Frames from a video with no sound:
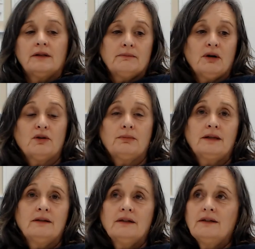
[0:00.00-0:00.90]
they might not
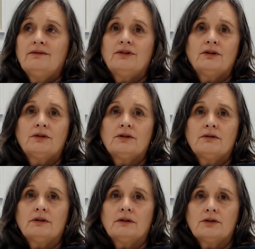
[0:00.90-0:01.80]
be very good at
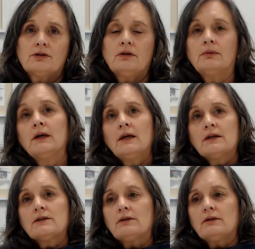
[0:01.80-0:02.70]
doing their job.
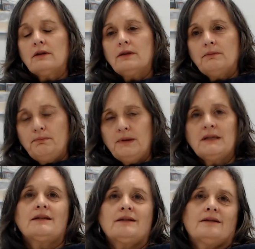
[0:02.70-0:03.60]
So the
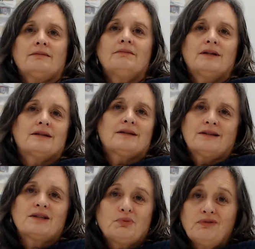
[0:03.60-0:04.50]
best medicine
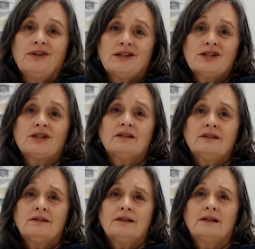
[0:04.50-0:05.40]
is prevention.
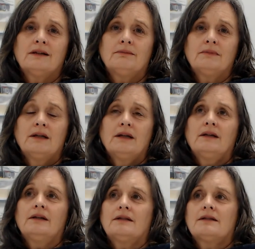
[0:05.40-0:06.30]

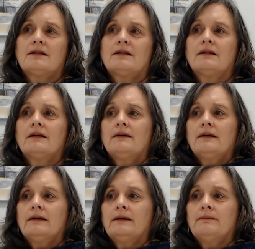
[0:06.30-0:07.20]
It's
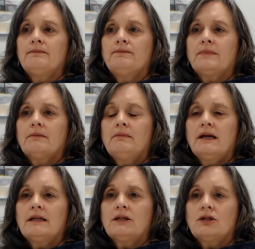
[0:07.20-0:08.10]

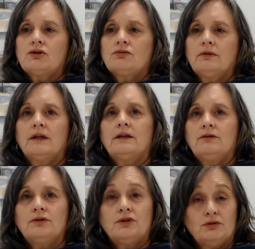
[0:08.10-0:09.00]
making sure that you
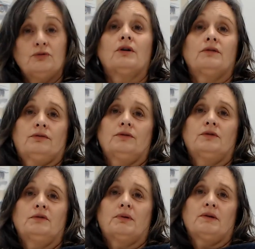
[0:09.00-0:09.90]
do go through a
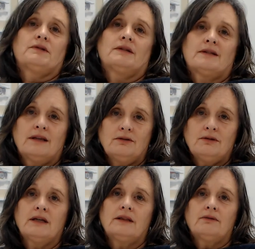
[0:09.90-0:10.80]
good process, that you
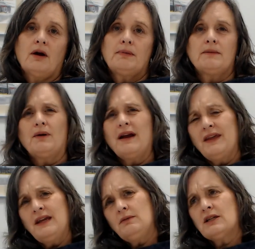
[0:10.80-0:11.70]
get the right people, and
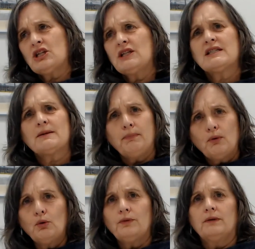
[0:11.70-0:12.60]
that you actually
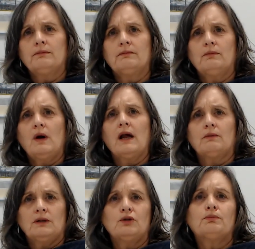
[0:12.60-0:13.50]
support them well
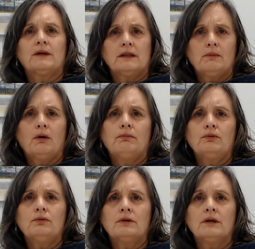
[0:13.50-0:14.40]
when you bring them on
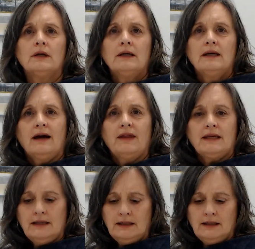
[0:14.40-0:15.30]
board. Are they
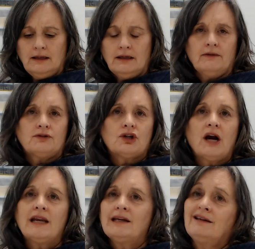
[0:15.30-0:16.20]
getting enough
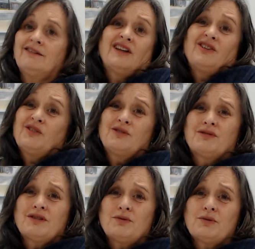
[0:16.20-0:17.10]
training? Have they got the
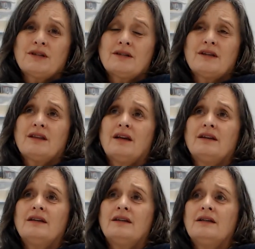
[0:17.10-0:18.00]
resources that they
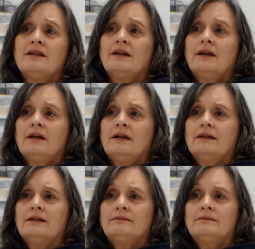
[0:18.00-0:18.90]
need?
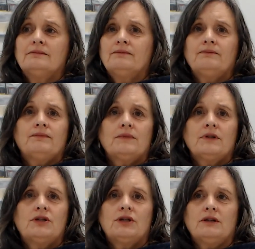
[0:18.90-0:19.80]

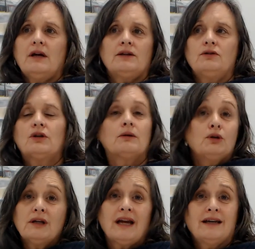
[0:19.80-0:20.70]
Are you
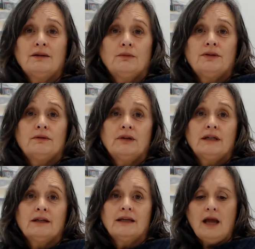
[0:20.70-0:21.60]
communicating with them
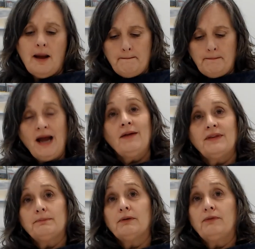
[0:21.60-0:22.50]
regularly about
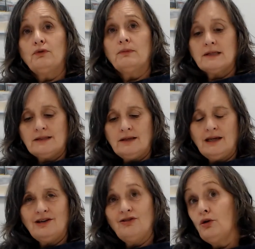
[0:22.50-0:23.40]
their performance? Do they
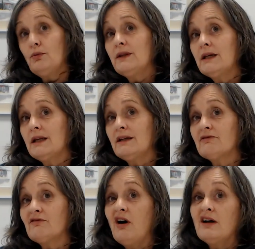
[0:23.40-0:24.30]
know when they're getting it
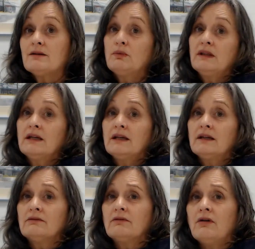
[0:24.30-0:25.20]
right and when they're getting
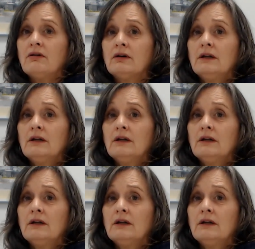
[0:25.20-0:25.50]
it wrong?